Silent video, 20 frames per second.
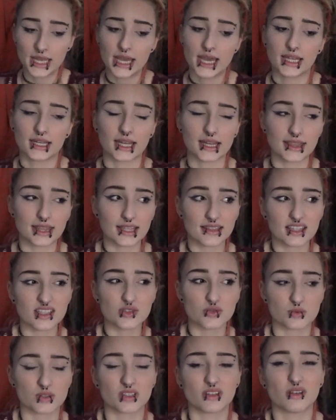And I think
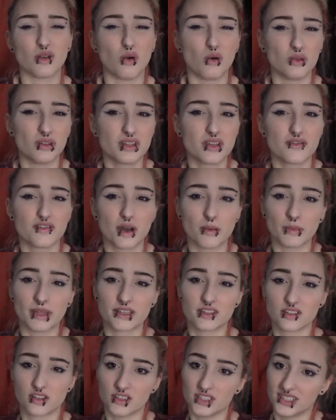that's really only if I'm like
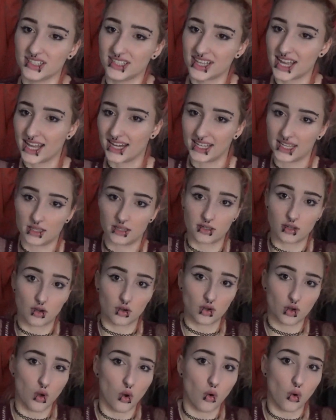starting to kind of get like a
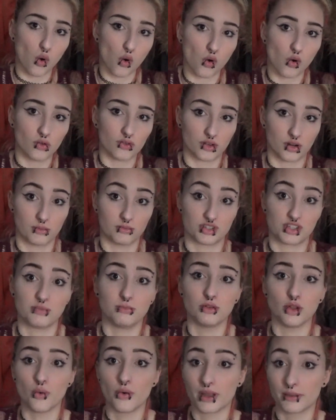cold or I'm just
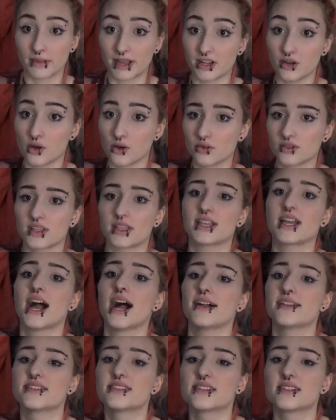blowing my nose like
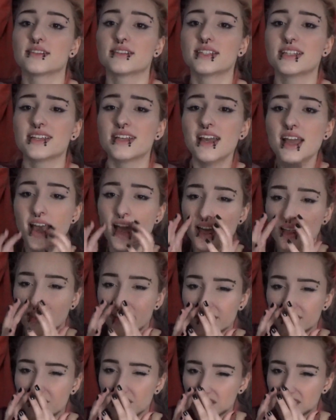constantly
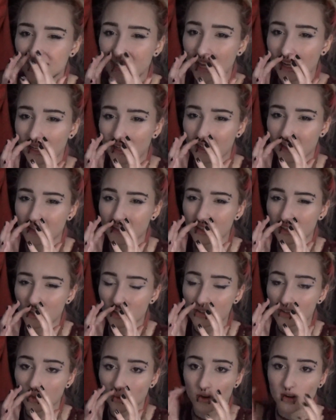that it just kind of gets like
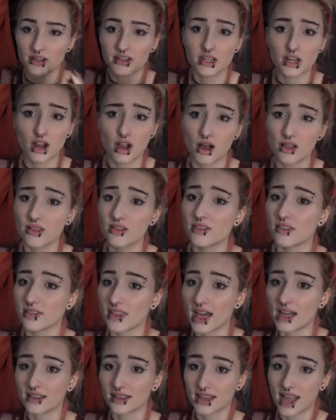sore in here. Other than
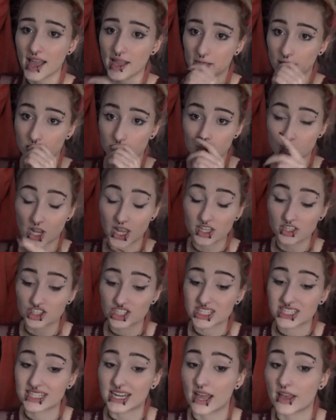that, like I can change
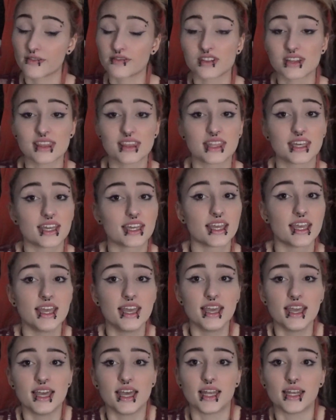it and everything,
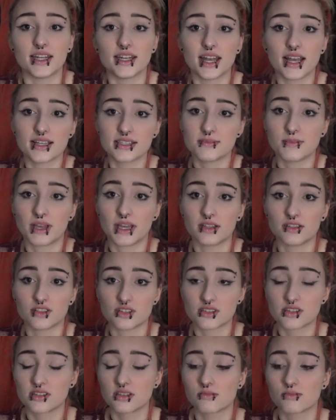and it has been
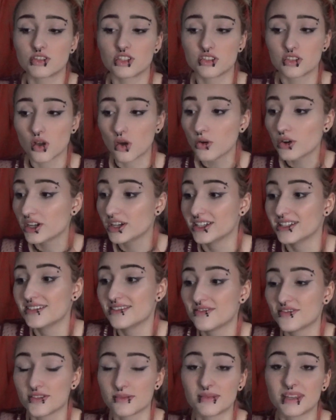just so good
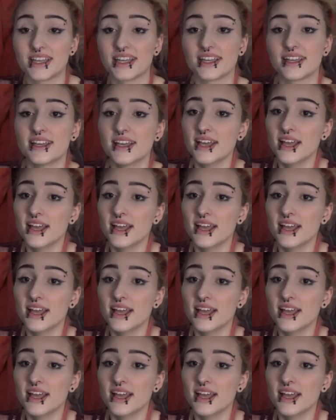for me.